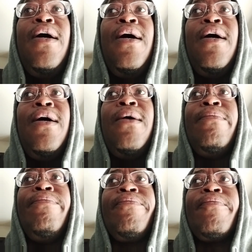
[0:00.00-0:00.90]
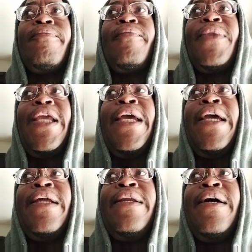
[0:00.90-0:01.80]

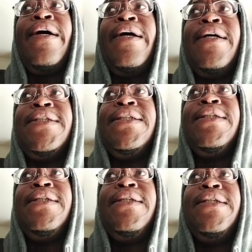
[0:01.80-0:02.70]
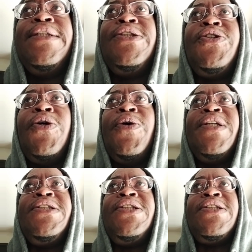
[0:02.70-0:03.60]
And so
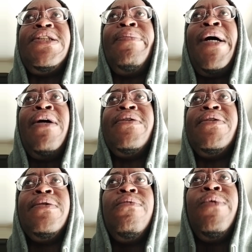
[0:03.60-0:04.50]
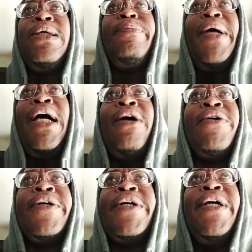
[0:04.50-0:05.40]
it's just about
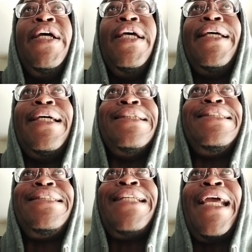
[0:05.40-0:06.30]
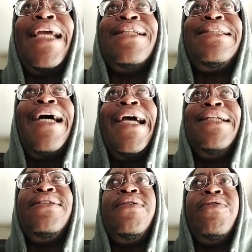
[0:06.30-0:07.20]
willpower and staying
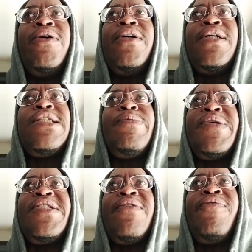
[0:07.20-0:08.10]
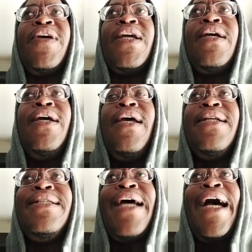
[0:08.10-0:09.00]
tight to a specific
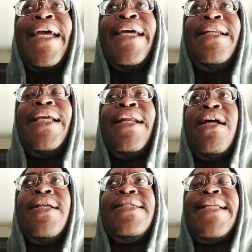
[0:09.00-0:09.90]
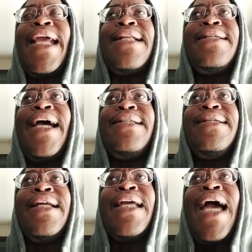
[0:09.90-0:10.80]
diet, and staying tight
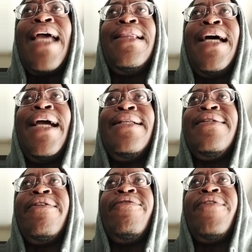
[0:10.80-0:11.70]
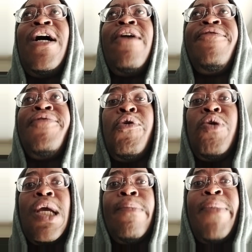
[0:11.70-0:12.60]
to the guidelines of
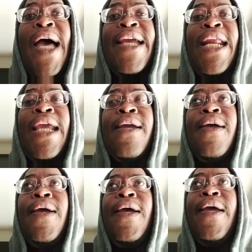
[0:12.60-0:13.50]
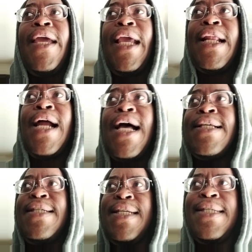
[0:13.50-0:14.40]
food combining, and
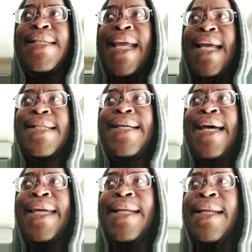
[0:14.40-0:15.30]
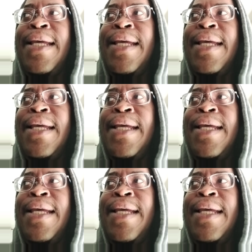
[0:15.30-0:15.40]
it's just staying tight